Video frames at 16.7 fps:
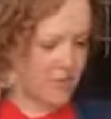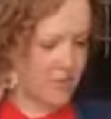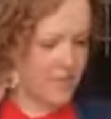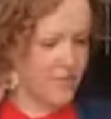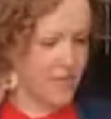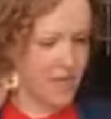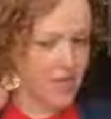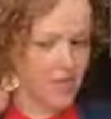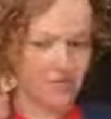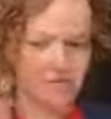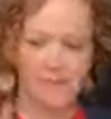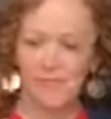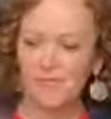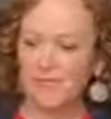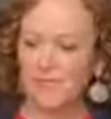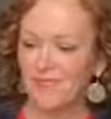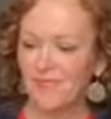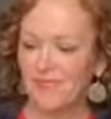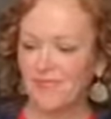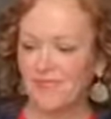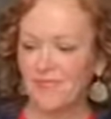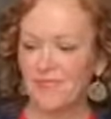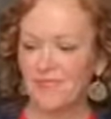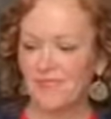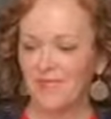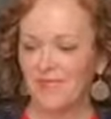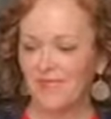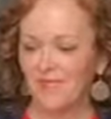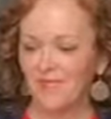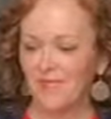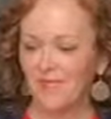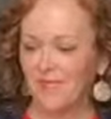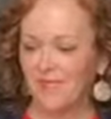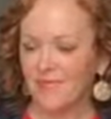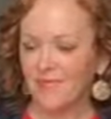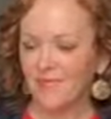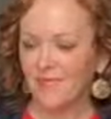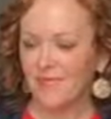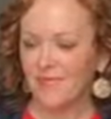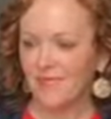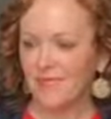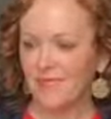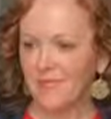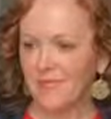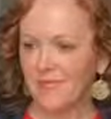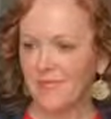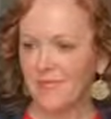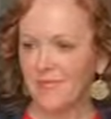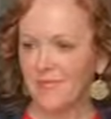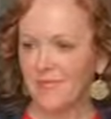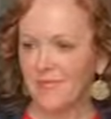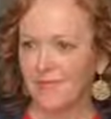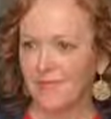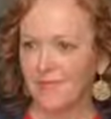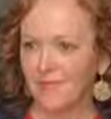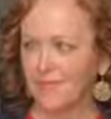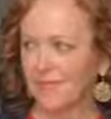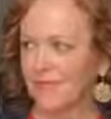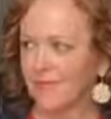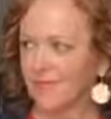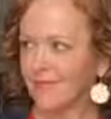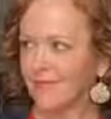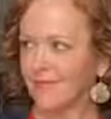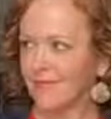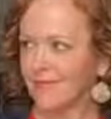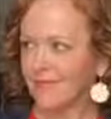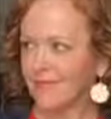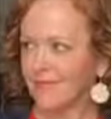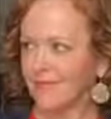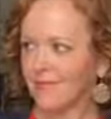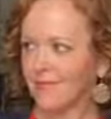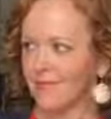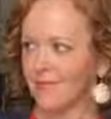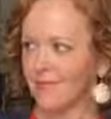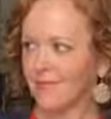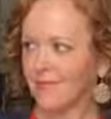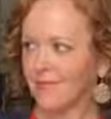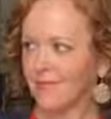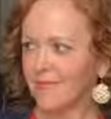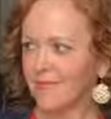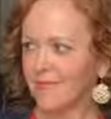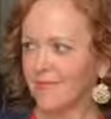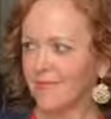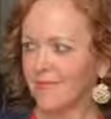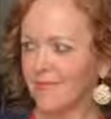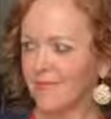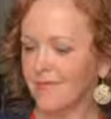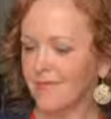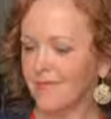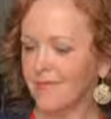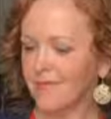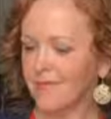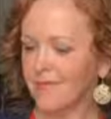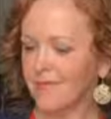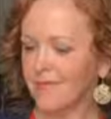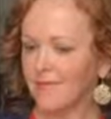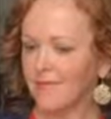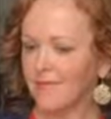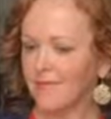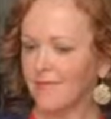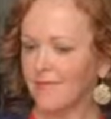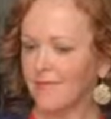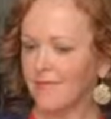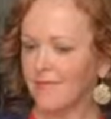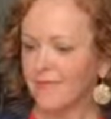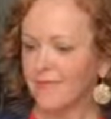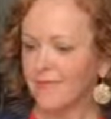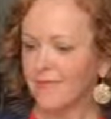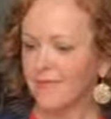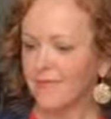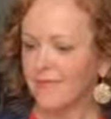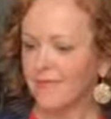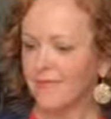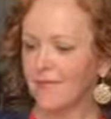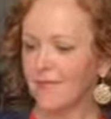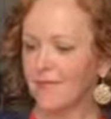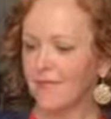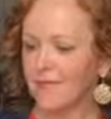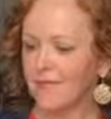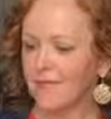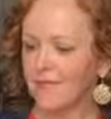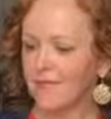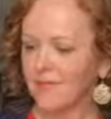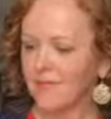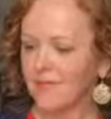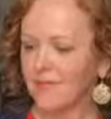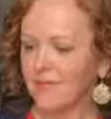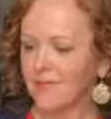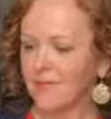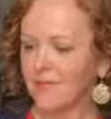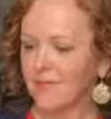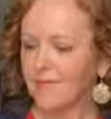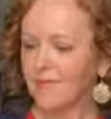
[no speech]